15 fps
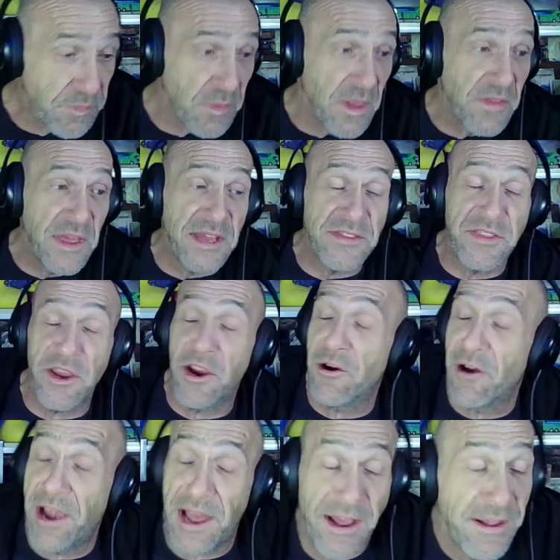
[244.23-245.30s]
that they're
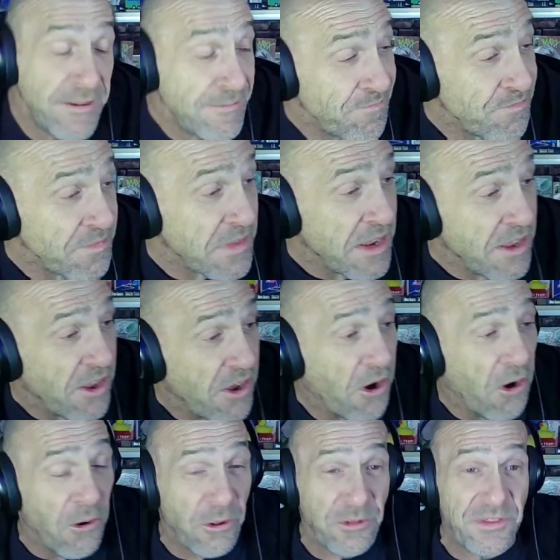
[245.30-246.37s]
uh,
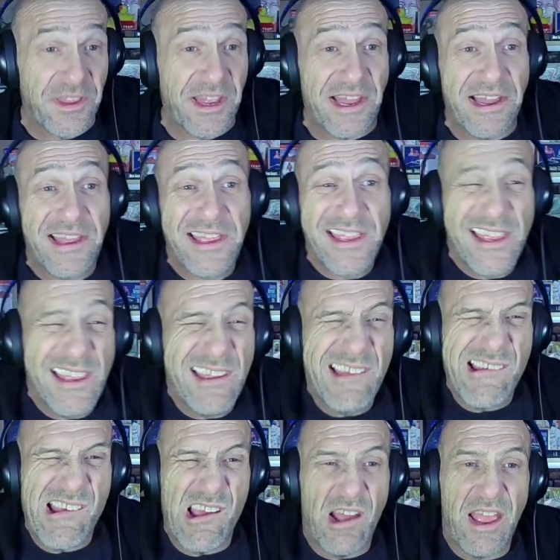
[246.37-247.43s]
old uh,
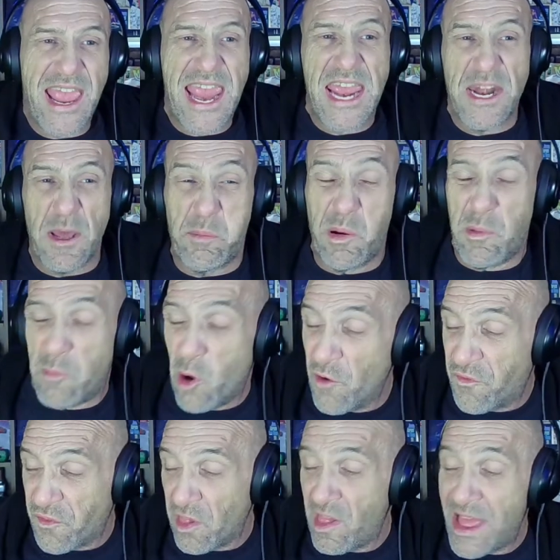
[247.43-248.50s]

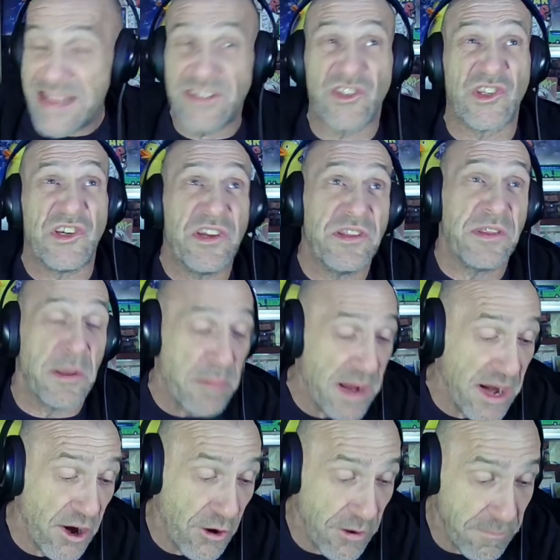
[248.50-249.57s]
anapomorphizing the
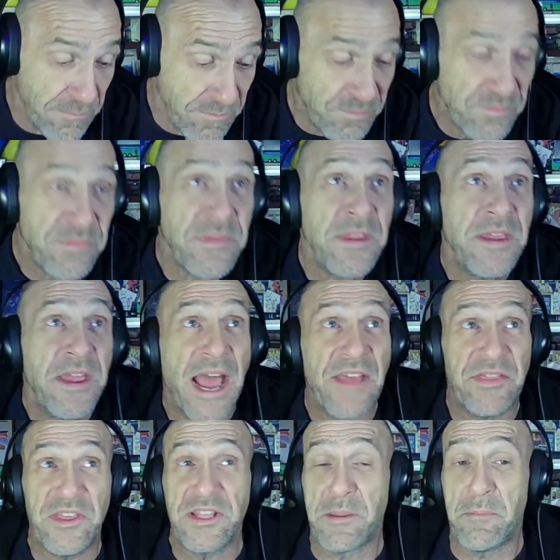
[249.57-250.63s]
bear. I
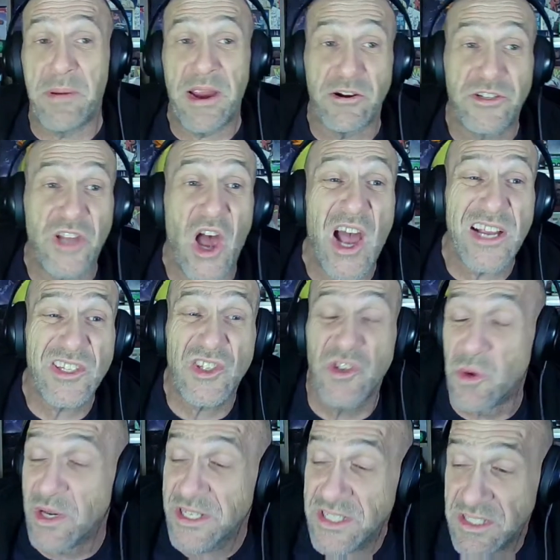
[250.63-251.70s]
think the bear talks
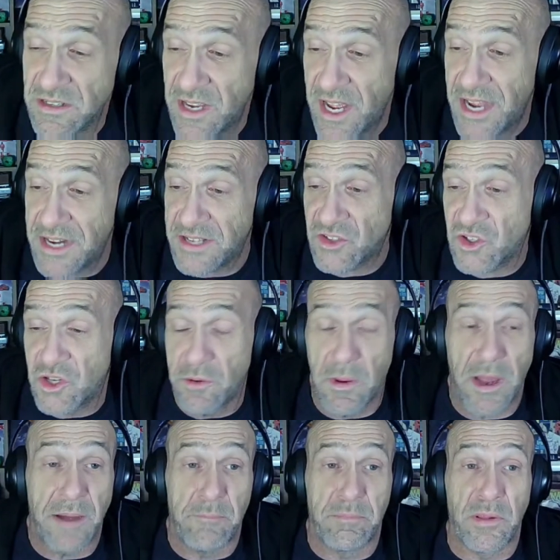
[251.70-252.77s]
to us on his
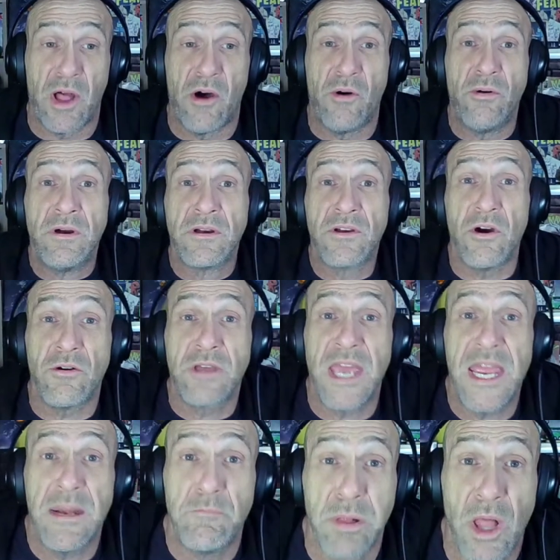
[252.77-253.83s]
uh, blow
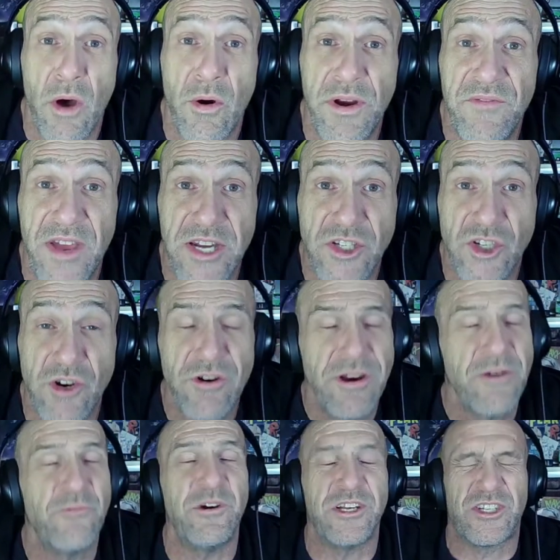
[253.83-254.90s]
cocaine blow adventure,
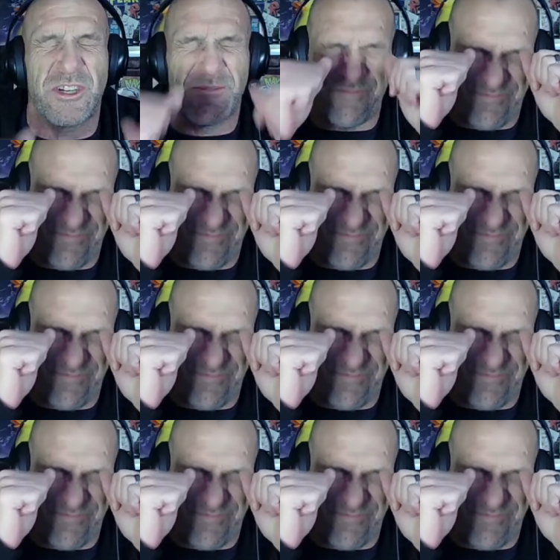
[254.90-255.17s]
which